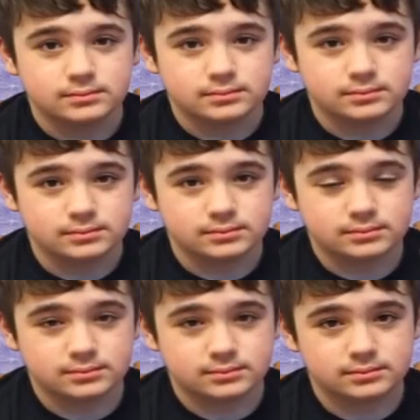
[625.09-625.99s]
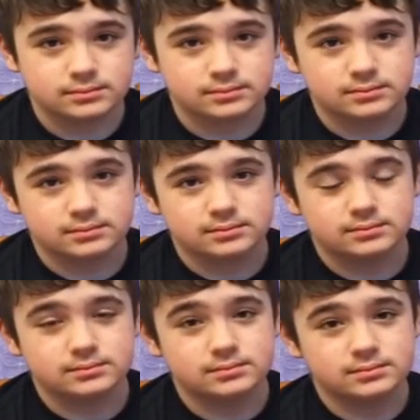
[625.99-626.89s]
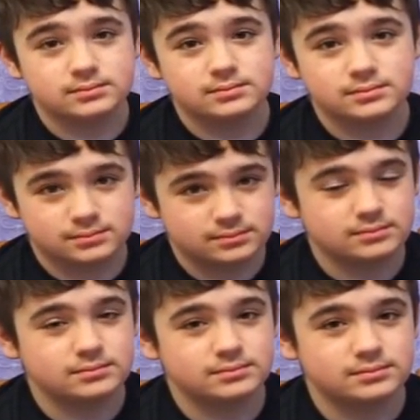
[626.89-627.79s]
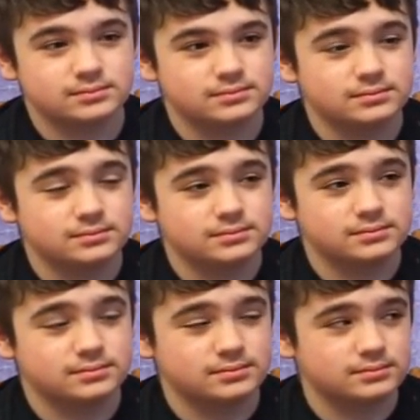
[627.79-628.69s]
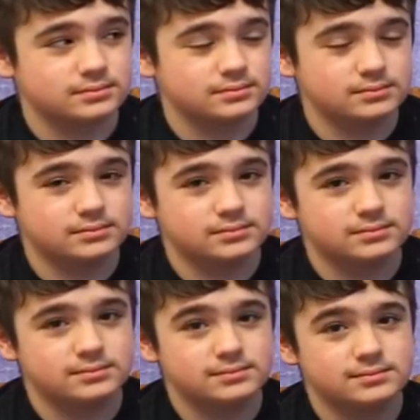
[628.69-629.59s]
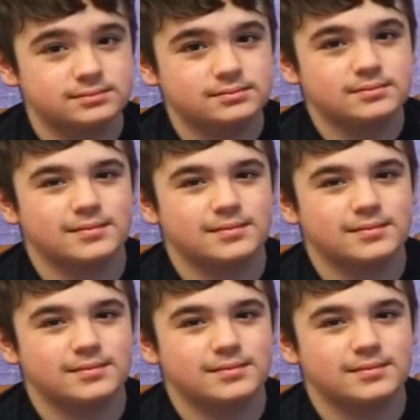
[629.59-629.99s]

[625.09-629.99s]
(not speaking)